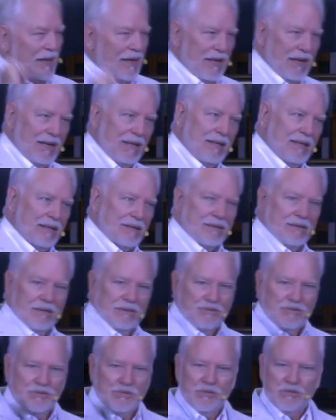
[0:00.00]
eat at
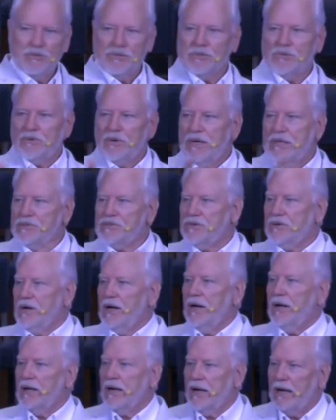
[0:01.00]
the Zeus
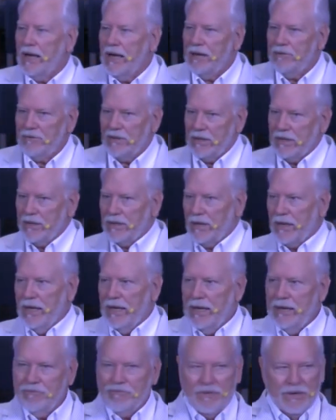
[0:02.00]
restaurant and have a little
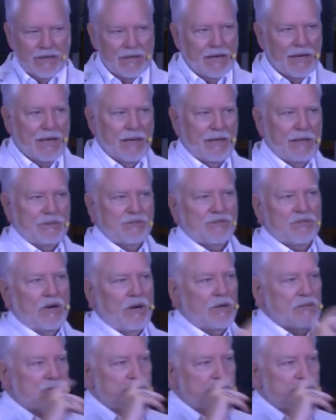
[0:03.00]
Aphrodite sauce